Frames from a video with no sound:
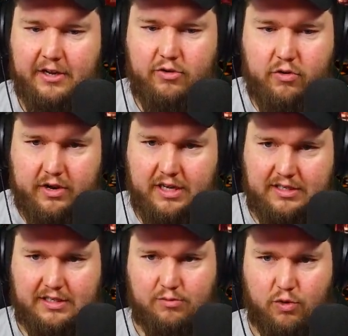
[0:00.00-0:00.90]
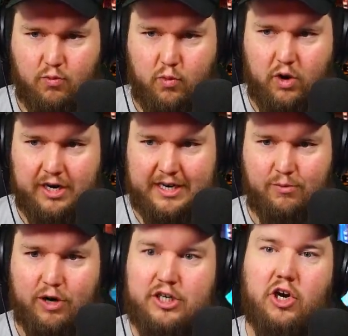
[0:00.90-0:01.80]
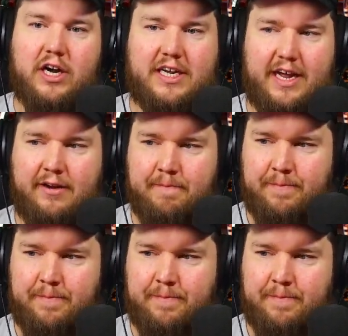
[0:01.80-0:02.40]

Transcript: Nice. We're working. We're cooking.